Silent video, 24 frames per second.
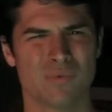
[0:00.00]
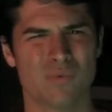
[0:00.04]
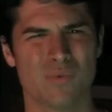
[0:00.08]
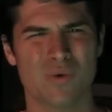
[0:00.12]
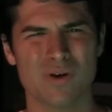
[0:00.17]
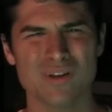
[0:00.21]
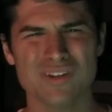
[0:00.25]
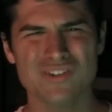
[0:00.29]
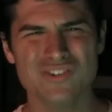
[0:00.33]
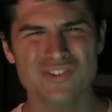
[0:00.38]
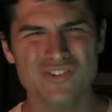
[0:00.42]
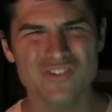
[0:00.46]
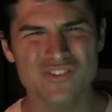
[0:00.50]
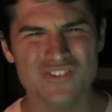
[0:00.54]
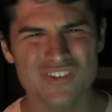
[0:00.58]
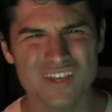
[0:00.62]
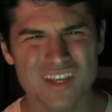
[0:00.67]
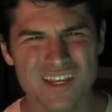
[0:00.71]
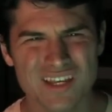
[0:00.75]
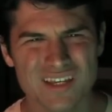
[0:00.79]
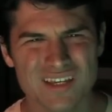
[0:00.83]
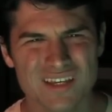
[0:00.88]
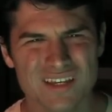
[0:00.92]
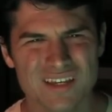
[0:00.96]
What did you
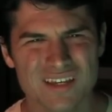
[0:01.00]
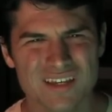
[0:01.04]
say?